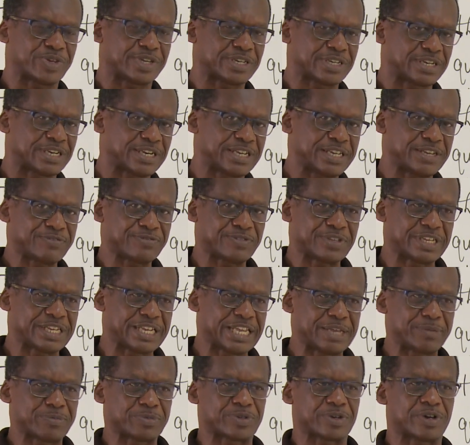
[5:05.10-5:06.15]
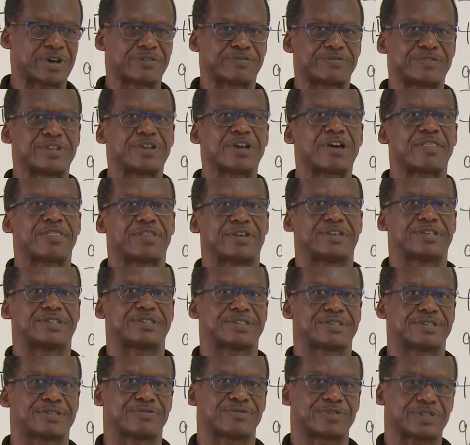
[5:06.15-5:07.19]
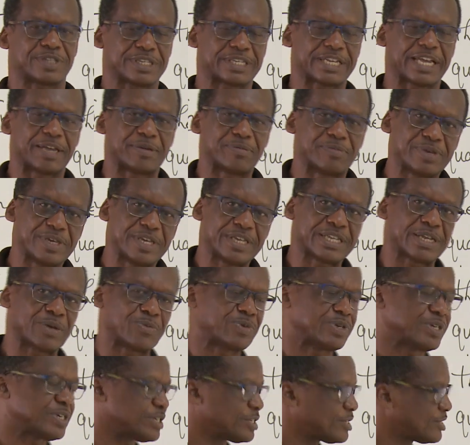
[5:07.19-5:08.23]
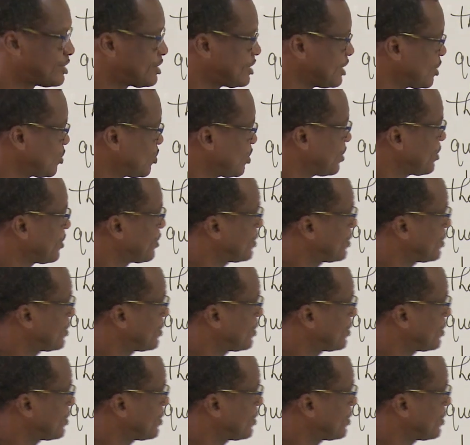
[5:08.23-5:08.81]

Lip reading: we're going to leave the names of the others for the time being, and we're going to stick